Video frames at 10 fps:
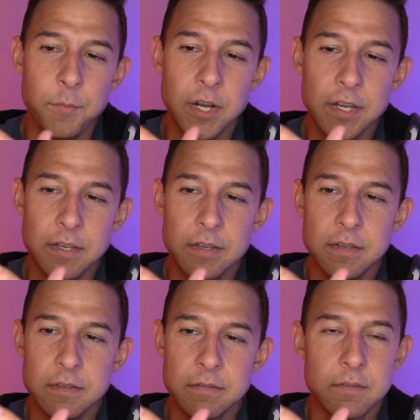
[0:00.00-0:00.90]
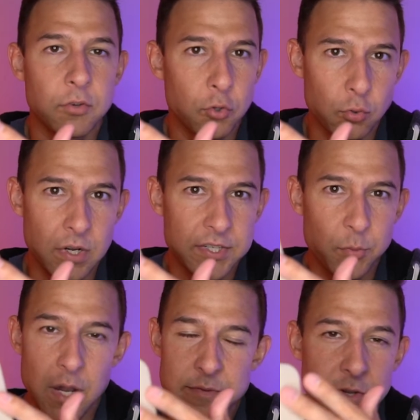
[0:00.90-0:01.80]
but
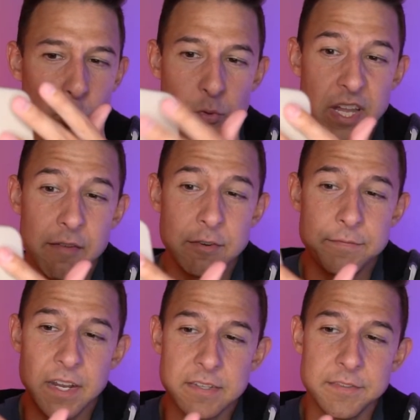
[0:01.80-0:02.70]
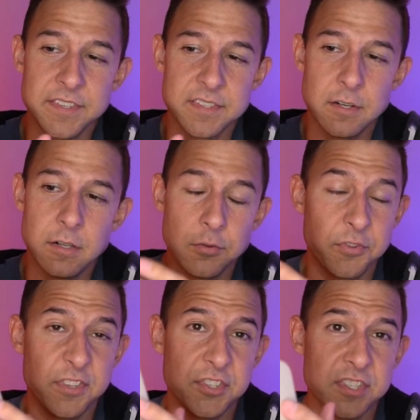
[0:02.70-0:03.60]
Clorox wipes don't really have an effect on this at all,
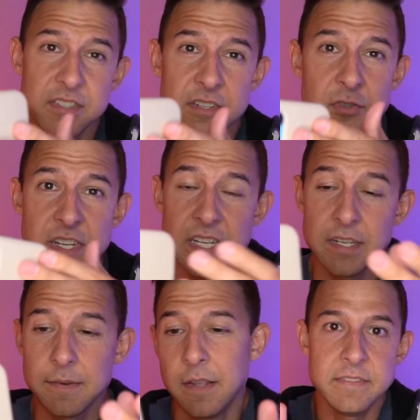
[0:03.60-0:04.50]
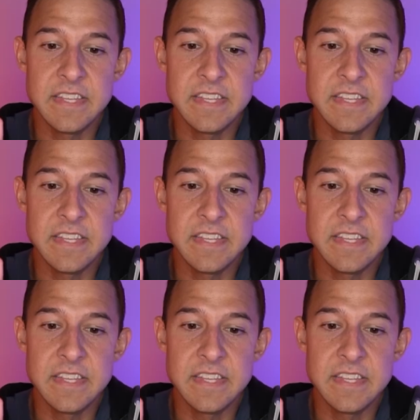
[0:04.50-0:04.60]
other than just cleaning it.